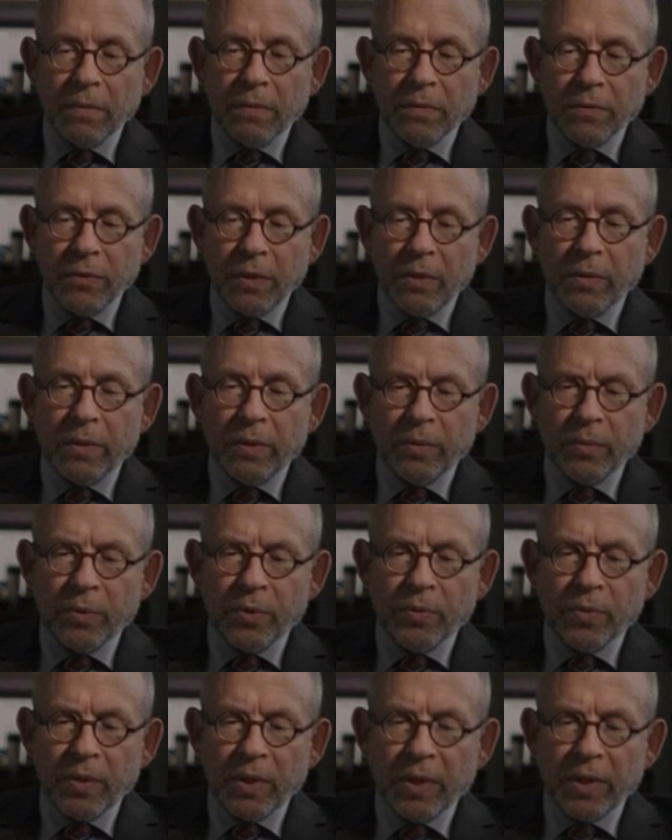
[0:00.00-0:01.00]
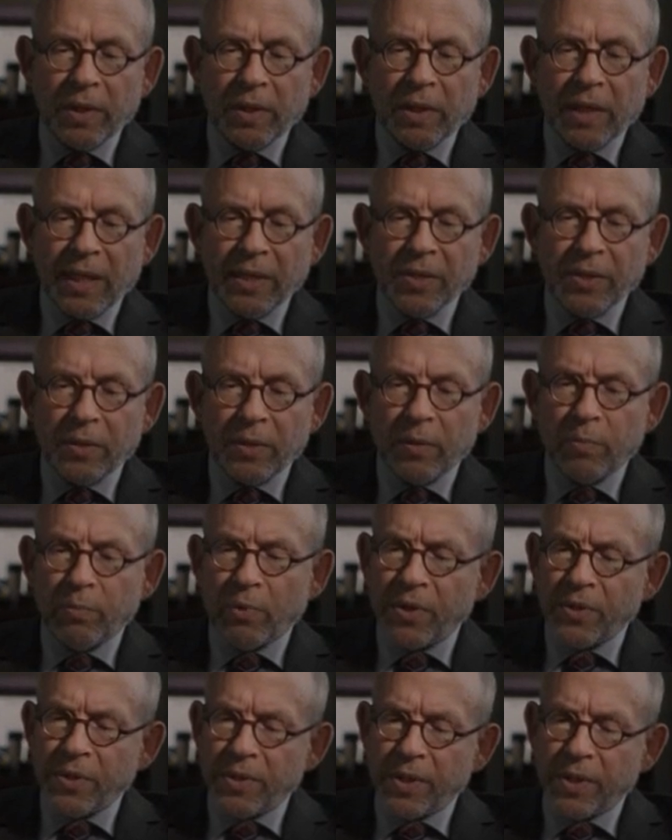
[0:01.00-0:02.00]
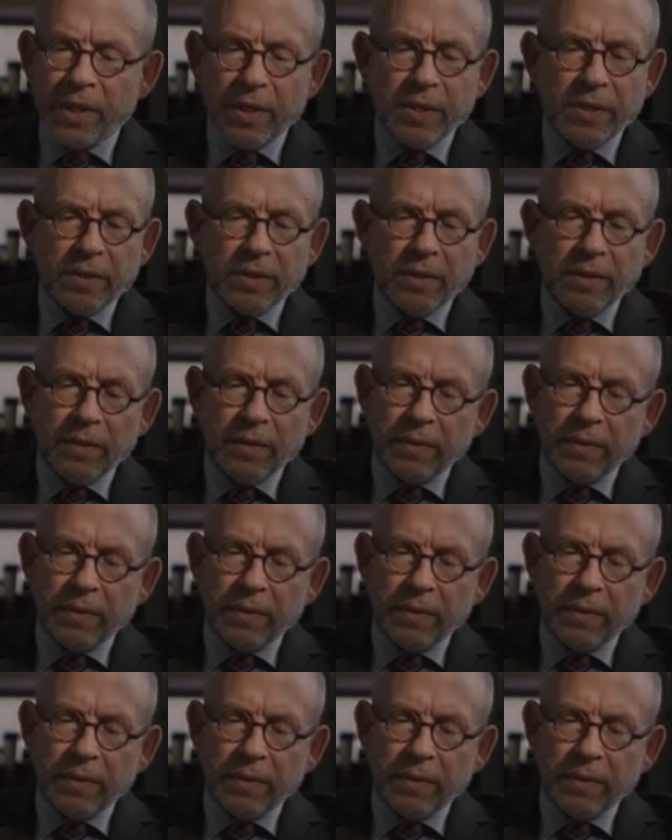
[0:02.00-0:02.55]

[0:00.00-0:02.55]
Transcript: So it was really a classical presentation.